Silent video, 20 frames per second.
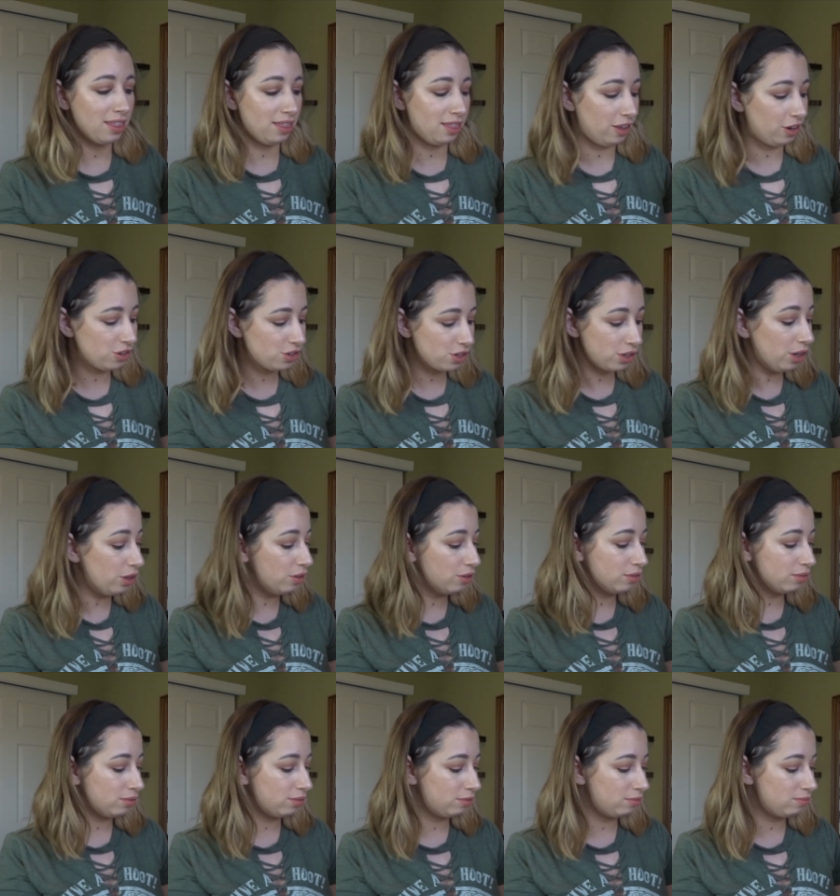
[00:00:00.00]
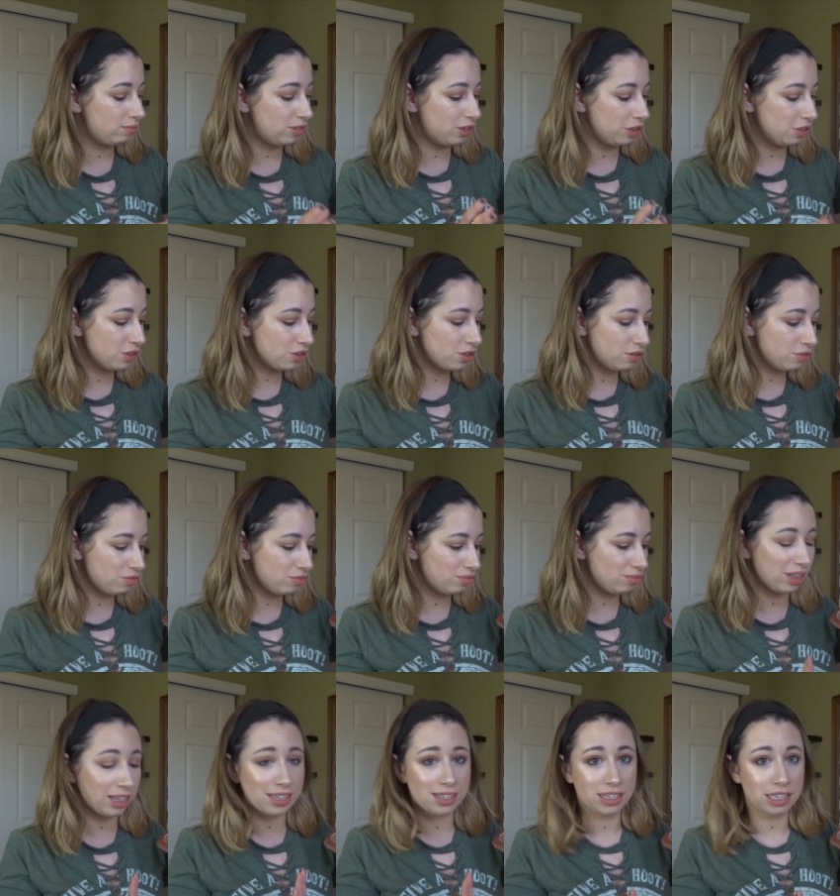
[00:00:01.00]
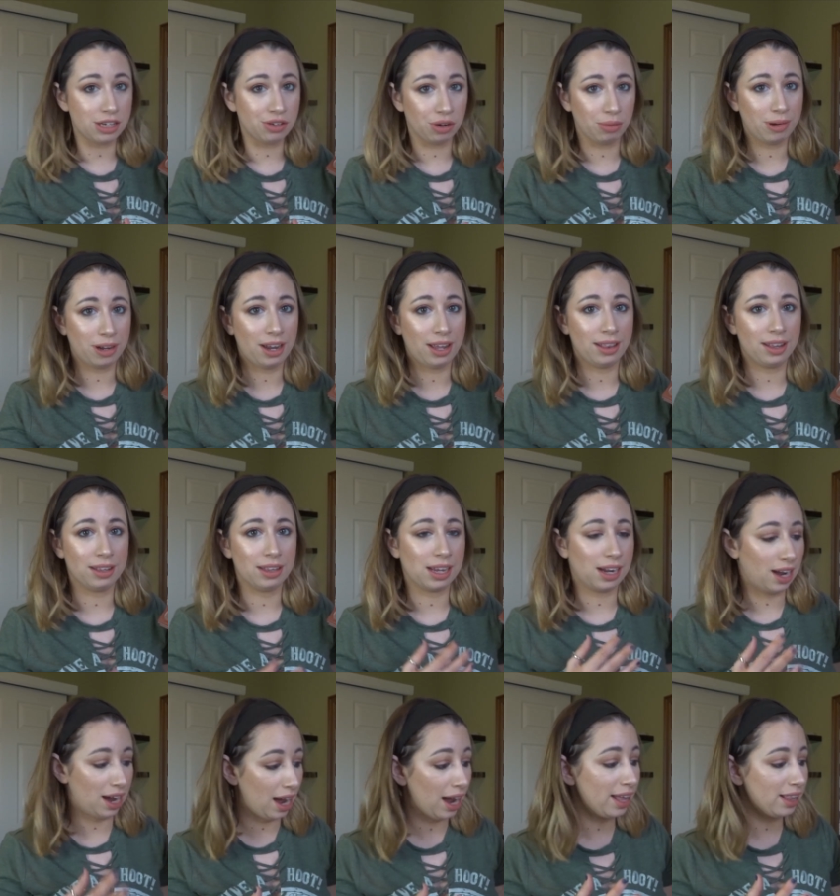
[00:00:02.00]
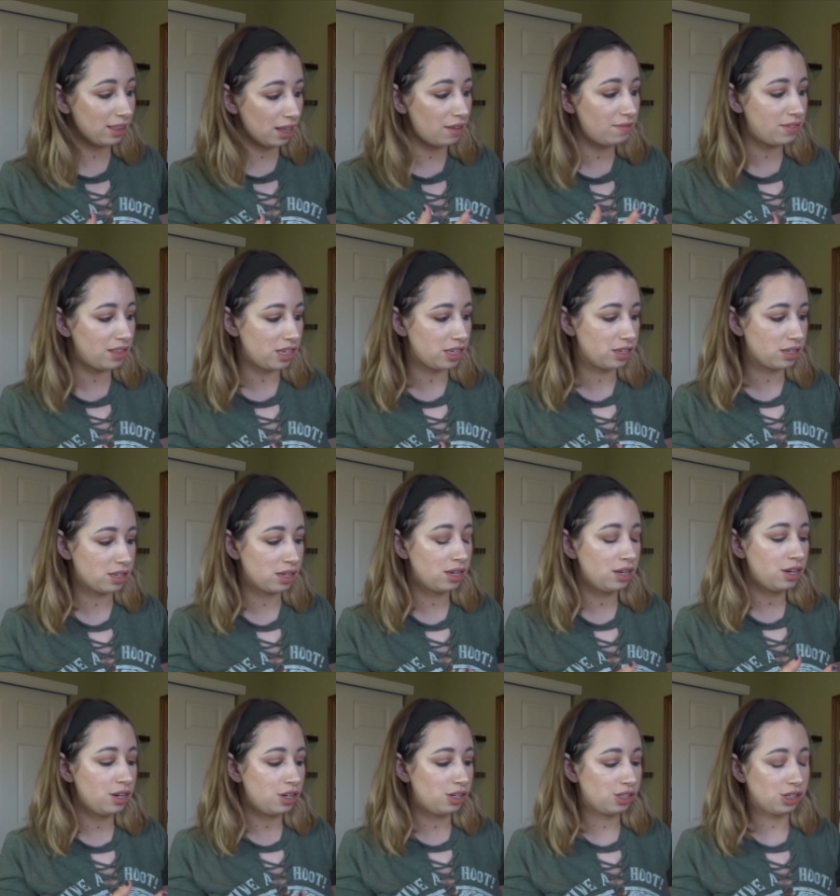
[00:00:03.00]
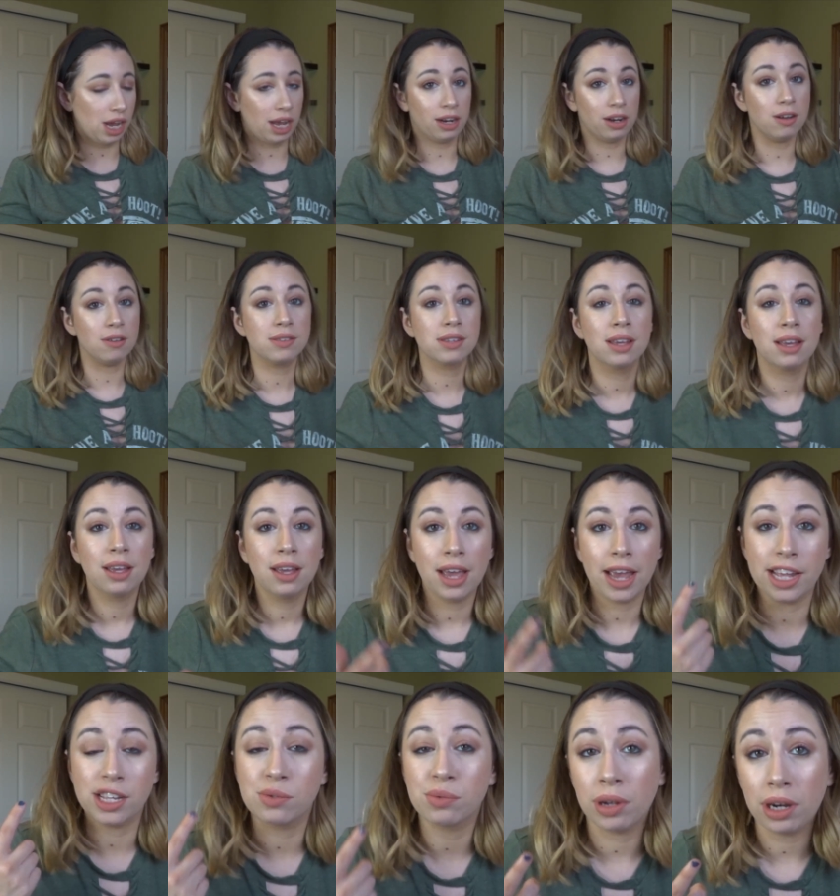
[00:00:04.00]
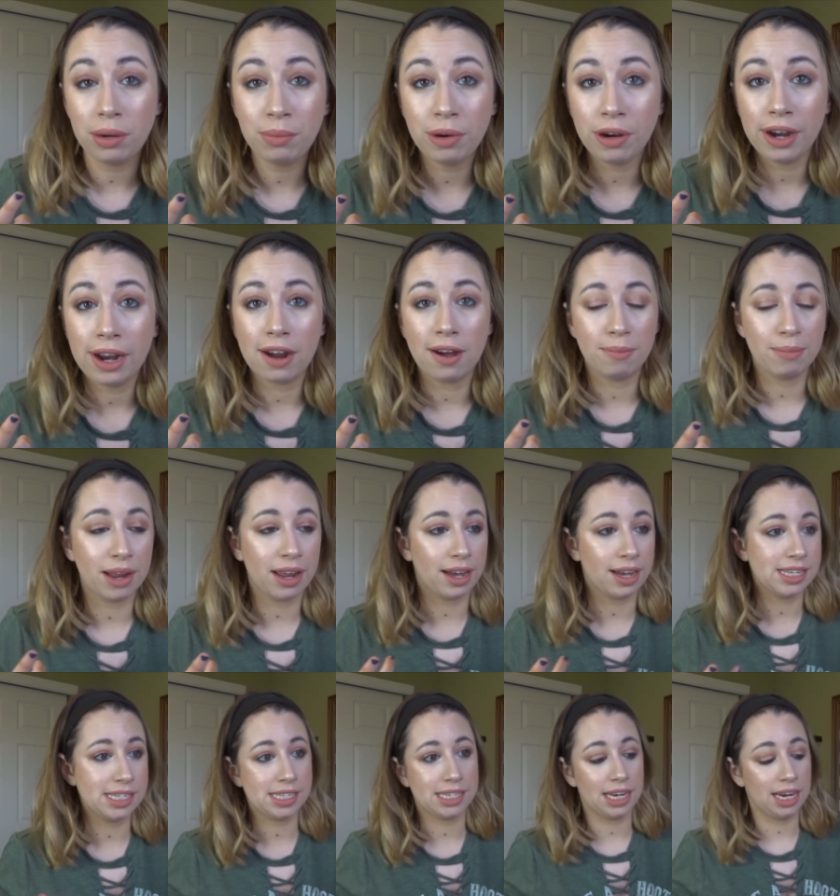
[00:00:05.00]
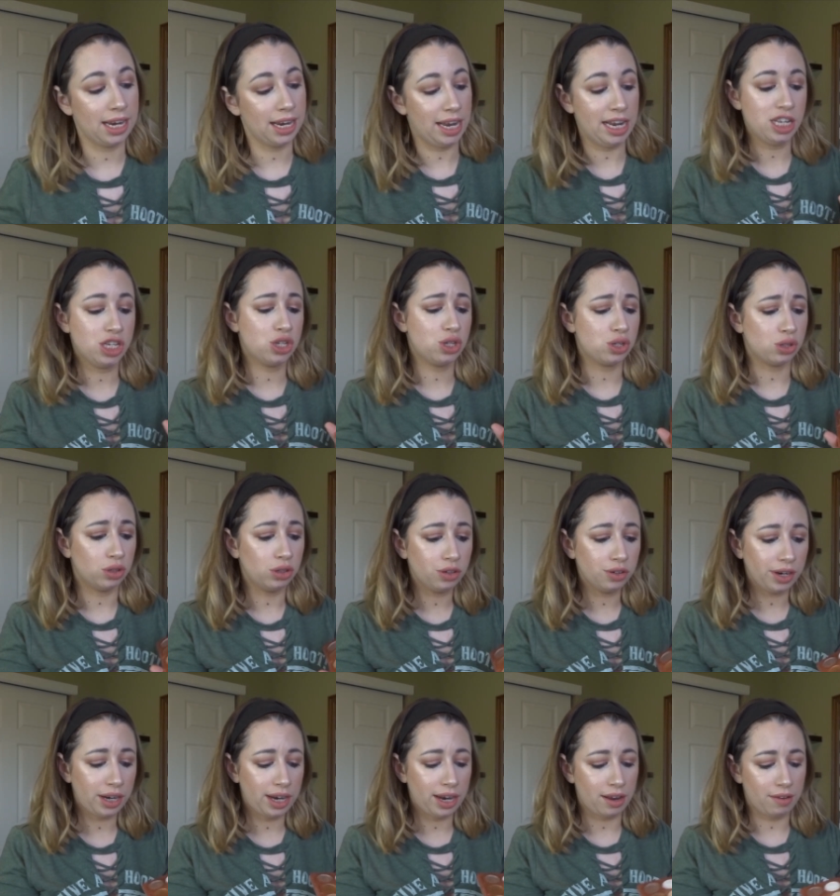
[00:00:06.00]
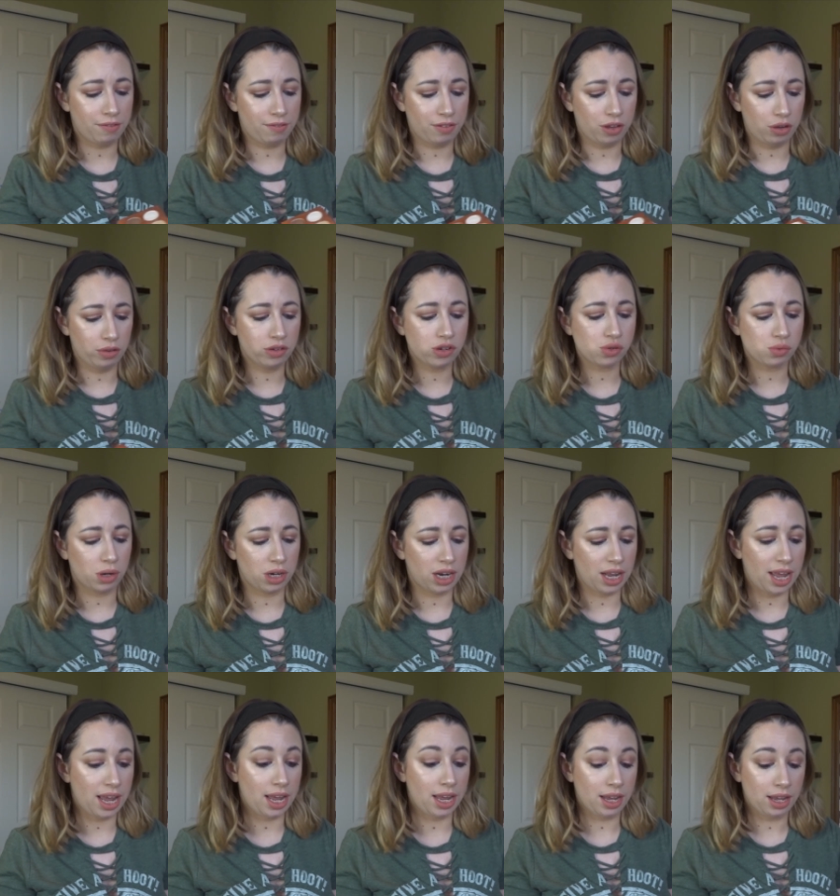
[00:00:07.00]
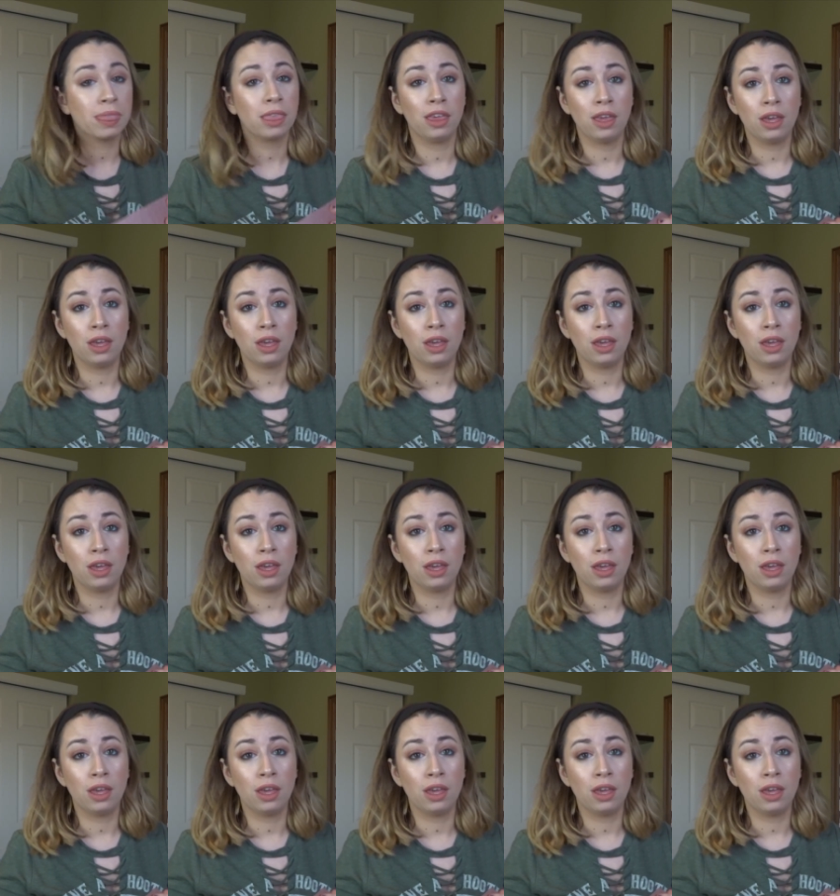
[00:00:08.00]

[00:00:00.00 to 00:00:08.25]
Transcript: there's no, there's no like secret behind that. Like I love these shadows. It's what I'm wearing on my eyes today. It's so great if you just want a